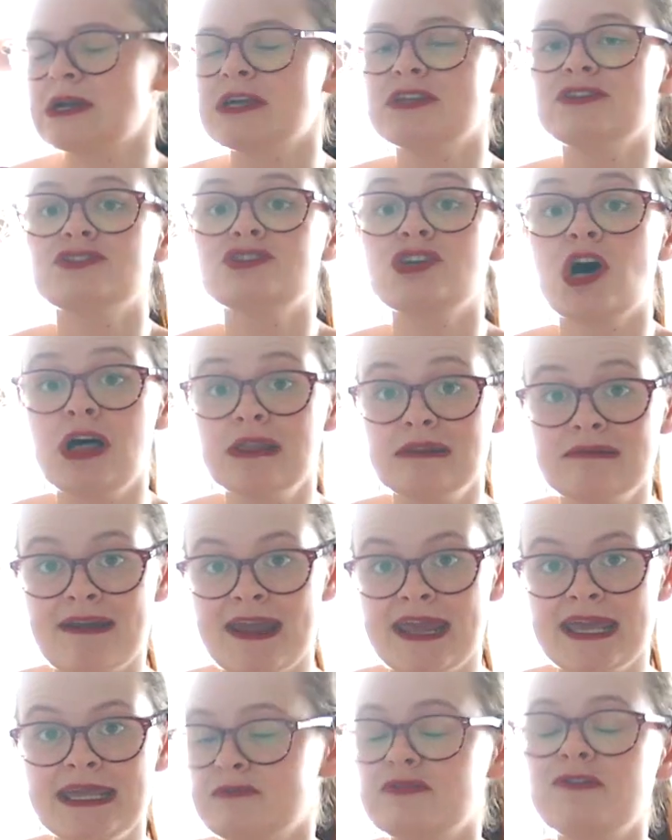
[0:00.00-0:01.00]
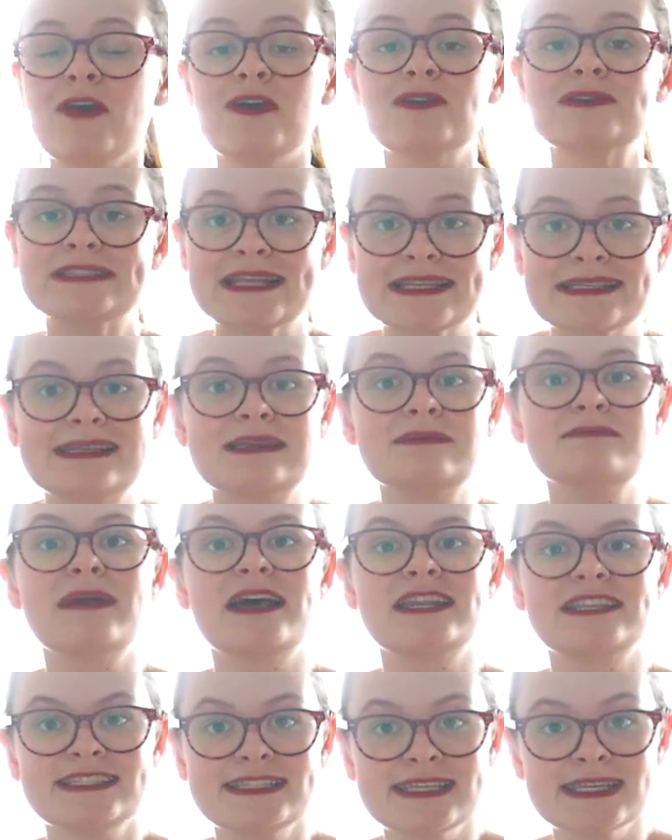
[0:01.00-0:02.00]
can tolerate processing
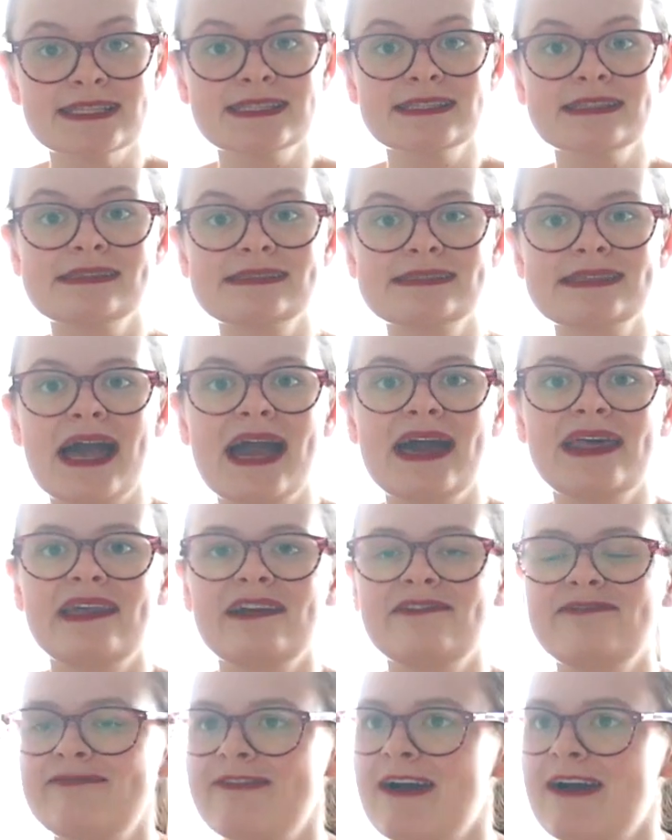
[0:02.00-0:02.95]
medicines. And I've